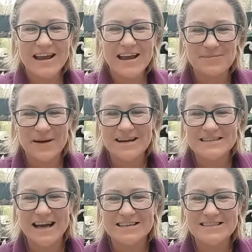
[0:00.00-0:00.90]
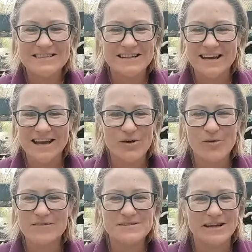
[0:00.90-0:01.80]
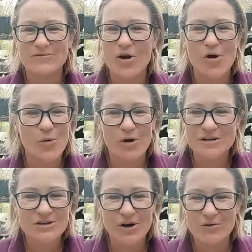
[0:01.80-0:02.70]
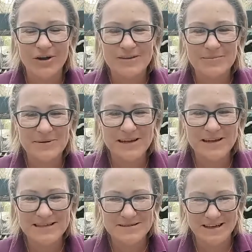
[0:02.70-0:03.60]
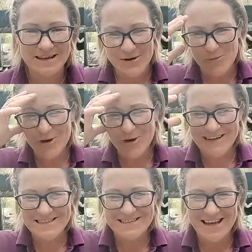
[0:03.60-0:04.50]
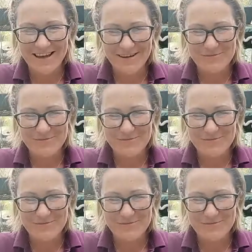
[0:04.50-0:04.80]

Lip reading: back to that, you see, and I know I've said wrong words all around the place. I'm sitting going, what did I say?